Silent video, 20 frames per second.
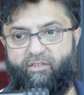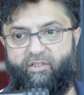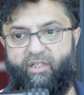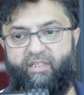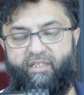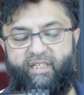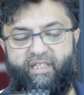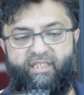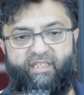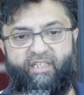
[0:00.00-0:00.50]

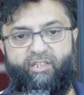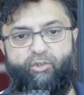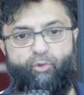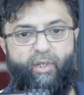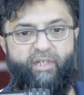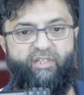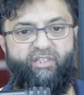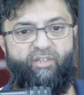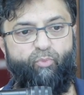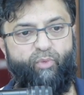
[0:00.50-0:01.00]
so in this
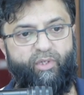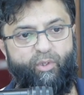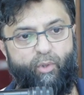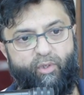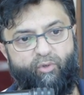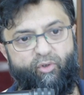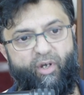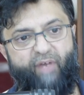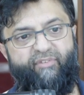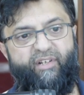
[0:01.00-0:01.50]
situation when
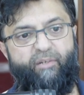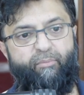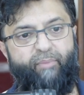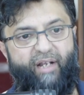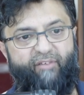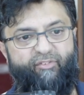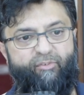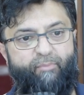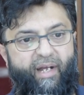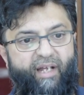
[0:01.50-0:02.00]
you are traveling
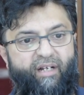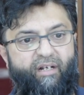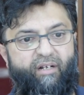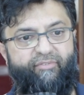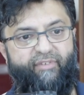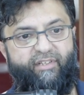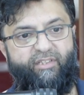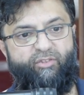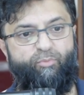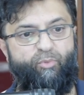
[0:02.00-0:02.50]
back from
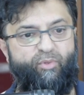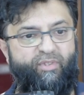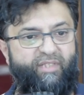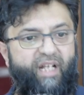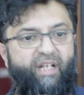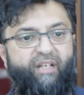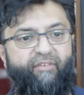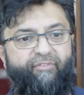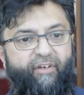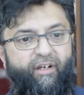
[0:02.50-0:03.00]
Arafah to
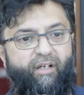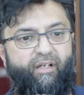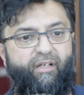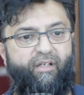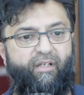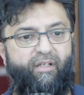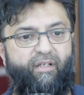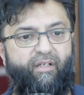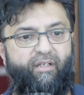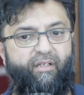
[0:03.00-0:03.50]

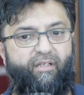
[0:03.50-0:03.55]
Muzdalifah